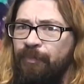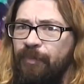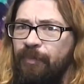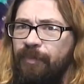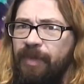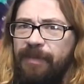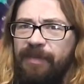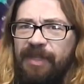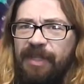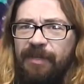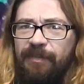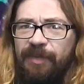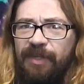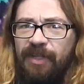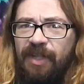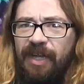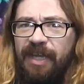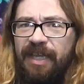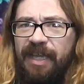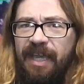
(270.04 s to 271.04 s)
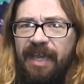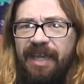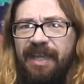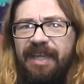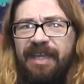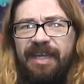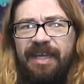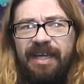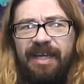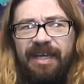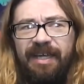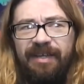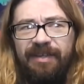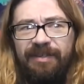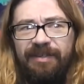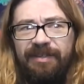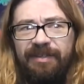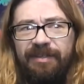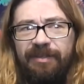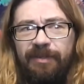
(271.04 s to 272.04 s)
maybe they'd be like, "Hey, uh,
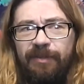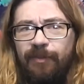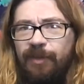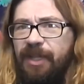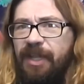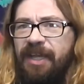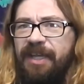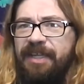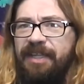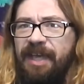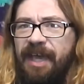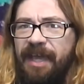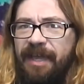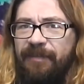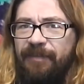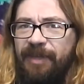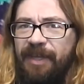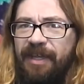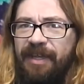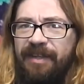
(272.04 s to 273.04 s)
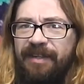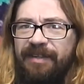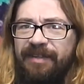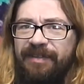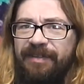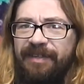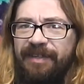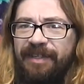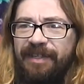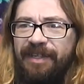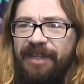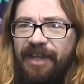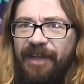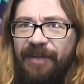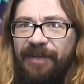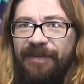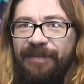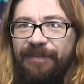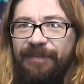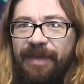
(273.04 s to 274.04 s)
we like that, man." You
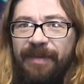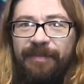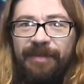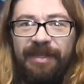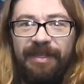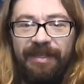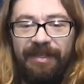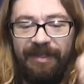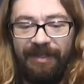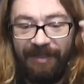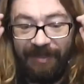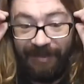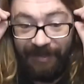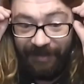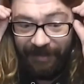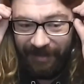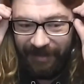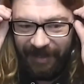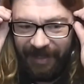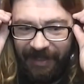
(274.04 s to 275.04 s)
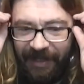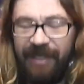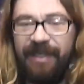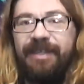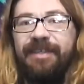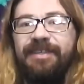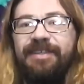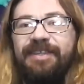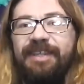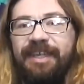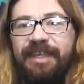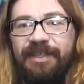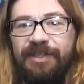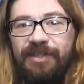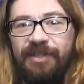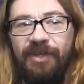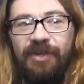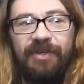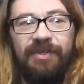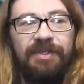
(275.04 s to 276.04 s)
know, maybe they like you singing
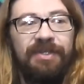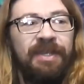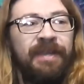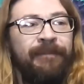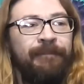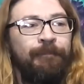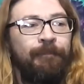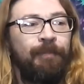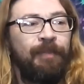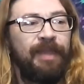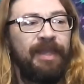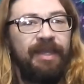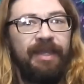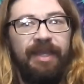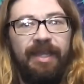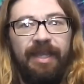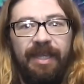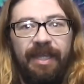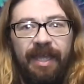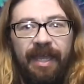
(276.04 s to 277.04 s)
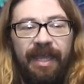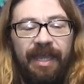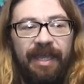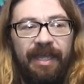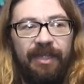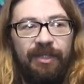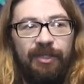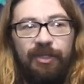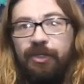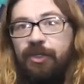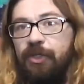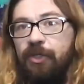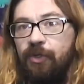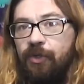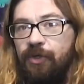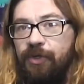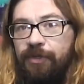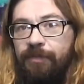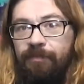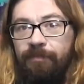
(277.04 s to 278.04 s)
songs, and you can
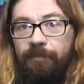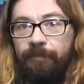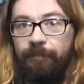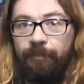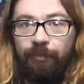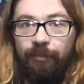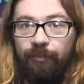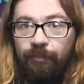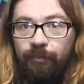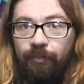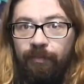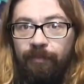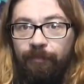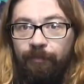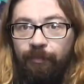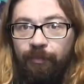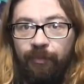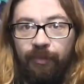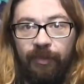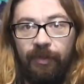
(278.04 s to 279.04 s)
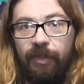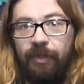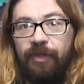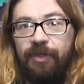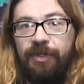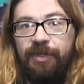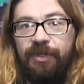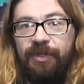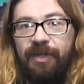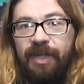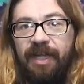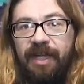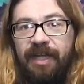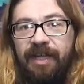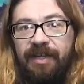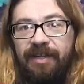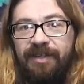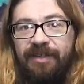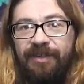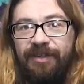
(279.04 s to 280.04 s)
learn learn your uh,